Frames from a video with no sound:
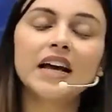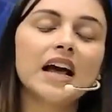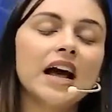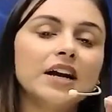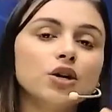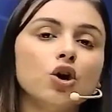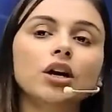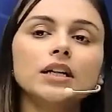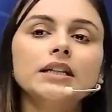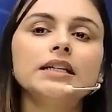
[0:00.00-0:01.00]
and
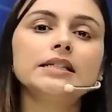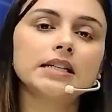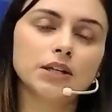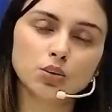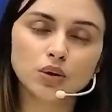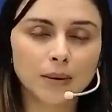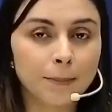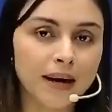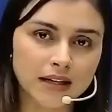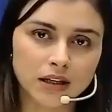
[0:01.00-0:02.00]
not the solute
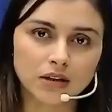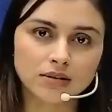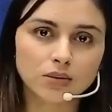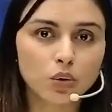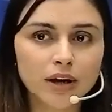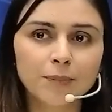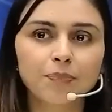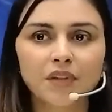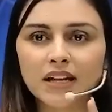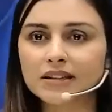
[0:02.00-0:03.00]
particles okay
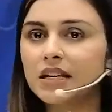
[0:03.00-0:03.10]
yes